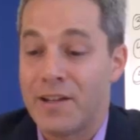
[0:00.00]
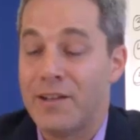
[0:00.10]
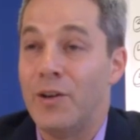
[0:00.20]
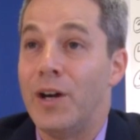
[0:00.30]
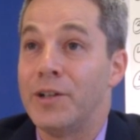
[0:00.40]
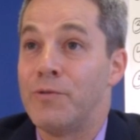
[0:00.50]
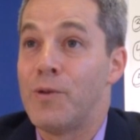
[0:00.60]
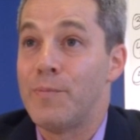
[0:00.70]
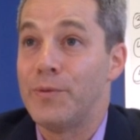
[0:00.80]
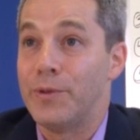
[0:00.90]
I
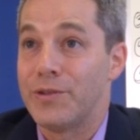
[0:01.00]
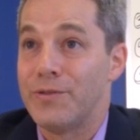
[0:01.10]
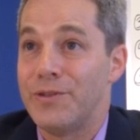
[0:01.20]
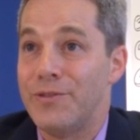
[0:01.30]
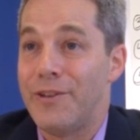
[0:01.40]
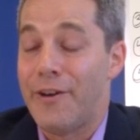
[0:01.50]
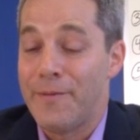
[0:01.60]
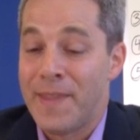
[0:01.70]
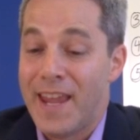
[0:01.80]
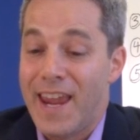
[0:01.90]
grew up in Worcester, as you
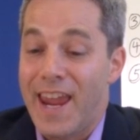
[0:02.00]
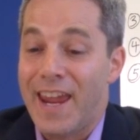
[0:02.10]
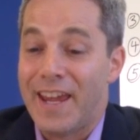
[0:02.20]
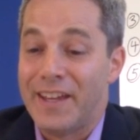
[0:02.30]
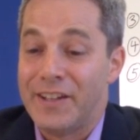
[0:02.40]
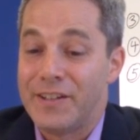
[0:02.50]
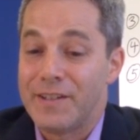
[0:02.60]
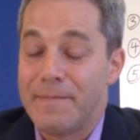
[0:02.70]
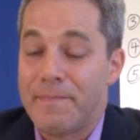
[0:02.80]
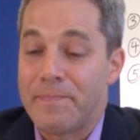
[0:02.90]
know, and
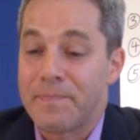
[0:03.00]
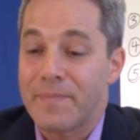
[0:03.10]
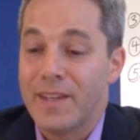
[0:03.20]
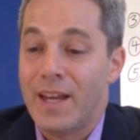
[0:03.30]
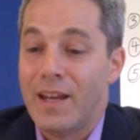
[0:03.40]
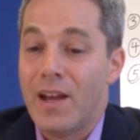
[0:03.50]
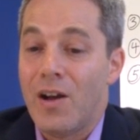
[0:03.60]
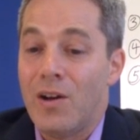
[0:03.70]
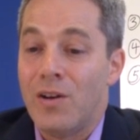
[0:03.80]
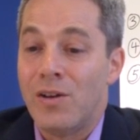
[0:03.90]

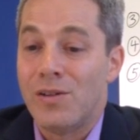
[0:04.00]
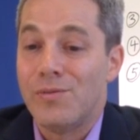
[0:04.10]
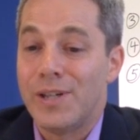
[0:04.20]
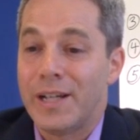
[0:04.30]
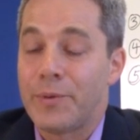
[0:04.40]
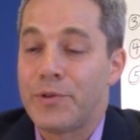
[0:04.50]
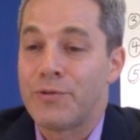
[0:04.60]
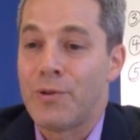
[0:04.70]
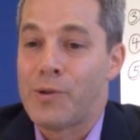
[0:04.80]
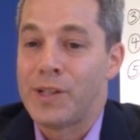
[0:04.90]
all while I
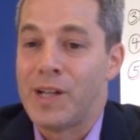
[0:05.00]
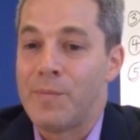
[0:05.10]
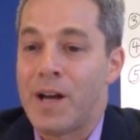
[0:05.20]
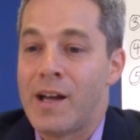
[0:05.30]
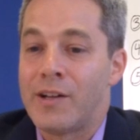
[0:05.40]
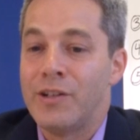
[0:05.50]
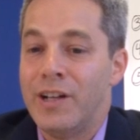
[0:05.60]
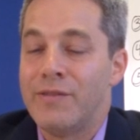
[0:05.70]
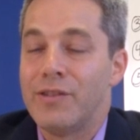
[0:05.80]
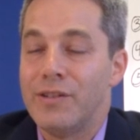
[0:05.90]
was growing up, I
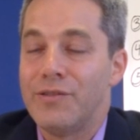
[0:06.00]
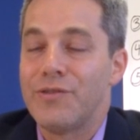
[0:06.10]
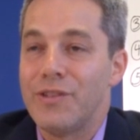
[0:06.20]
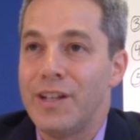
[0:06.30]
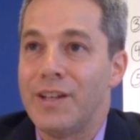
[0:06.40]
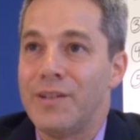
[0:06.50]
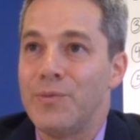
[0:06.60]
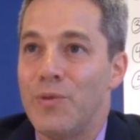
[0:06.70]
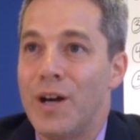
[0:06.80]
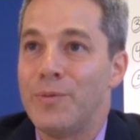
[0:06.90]
could never
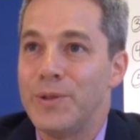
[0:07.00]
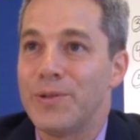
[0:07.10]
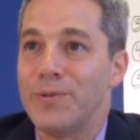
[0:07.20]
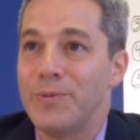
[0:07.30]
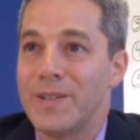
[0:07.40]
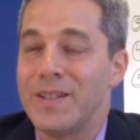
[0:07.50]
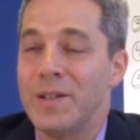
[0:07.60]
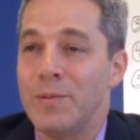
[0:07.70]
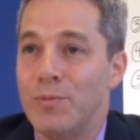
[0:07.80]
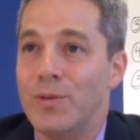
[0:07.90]
understand why Worcester
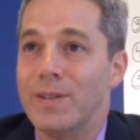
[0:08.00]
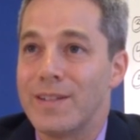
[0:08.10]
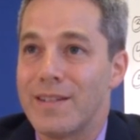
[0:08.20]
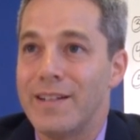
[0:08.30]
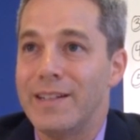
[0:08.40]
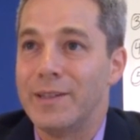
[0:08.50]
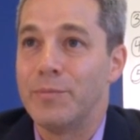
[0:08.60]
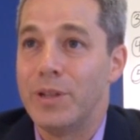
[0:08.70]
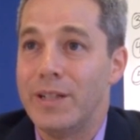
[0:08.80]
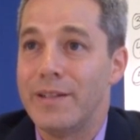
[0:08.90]
wasn't a more exciting
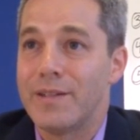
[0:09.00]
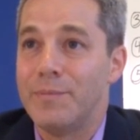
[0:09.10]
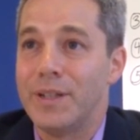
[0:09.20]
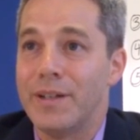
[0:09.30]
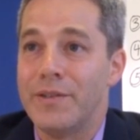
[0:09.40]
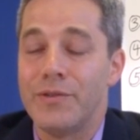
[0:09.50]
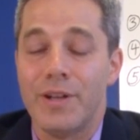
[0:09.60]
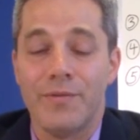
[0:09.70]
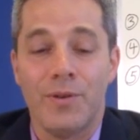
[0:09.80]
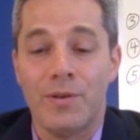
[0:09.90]
place because you
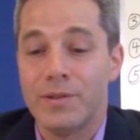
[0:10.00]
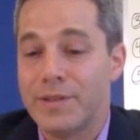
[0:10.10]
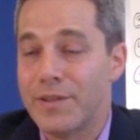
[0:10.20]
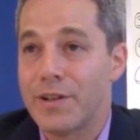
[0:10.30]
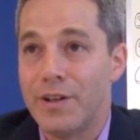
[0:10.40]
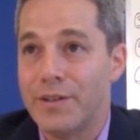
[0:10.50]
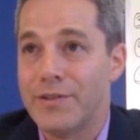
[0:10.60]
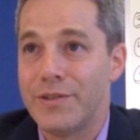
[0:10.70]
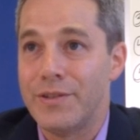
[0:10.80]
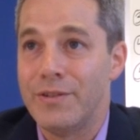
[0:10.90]
have all of these
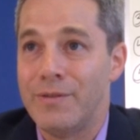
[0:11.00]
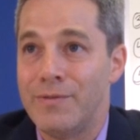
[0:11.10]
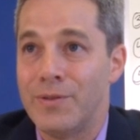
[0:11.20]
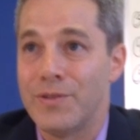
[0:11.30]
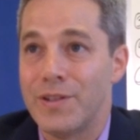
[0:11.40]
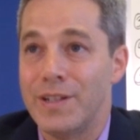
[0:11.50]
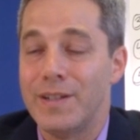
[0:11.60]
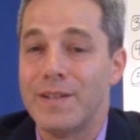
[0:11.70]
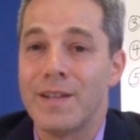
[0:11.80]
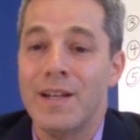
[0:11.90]
colleges and
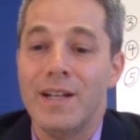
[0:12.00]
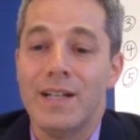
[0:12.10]
universities.